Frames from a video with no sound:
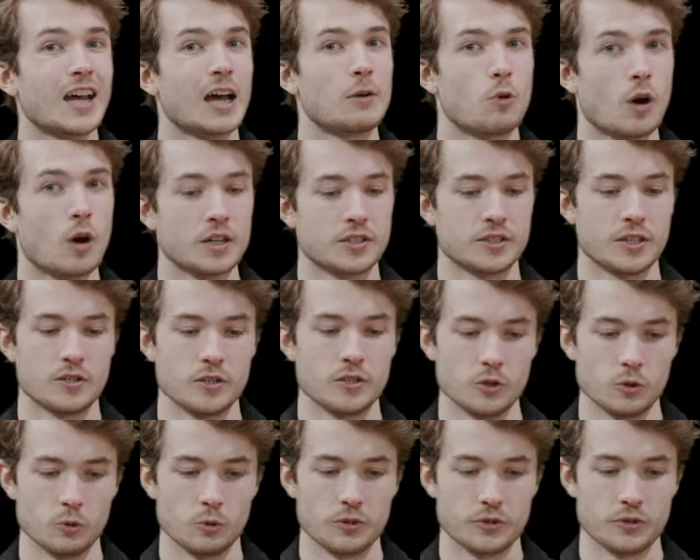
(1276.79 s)
I want to
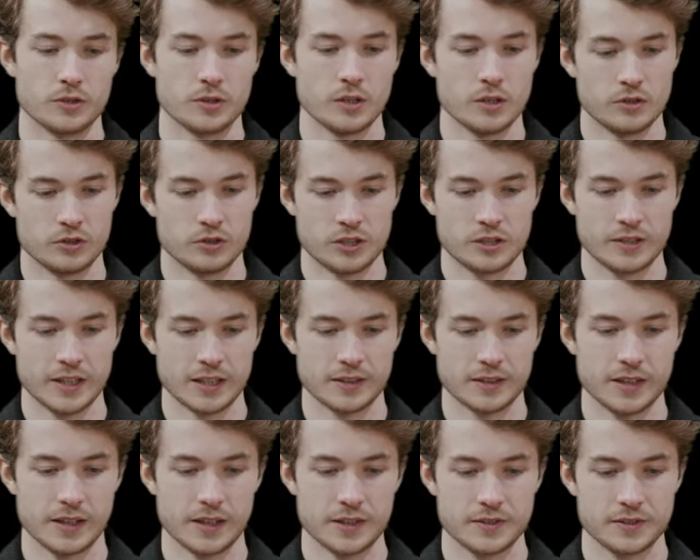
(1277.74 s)
use, just
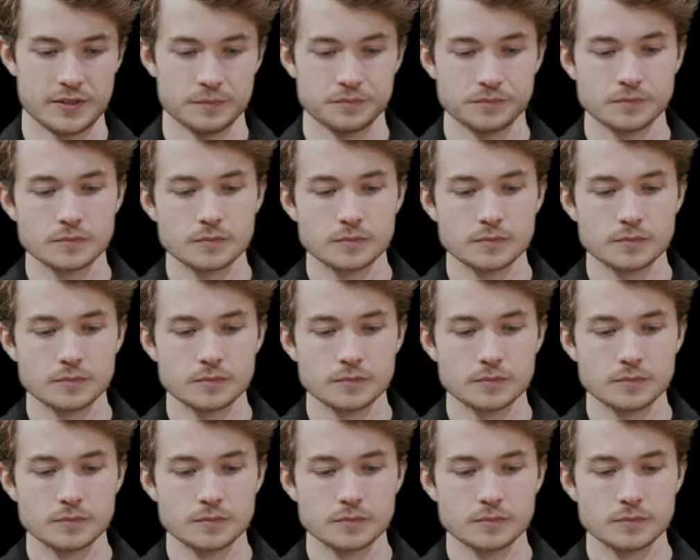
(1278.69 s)
like this.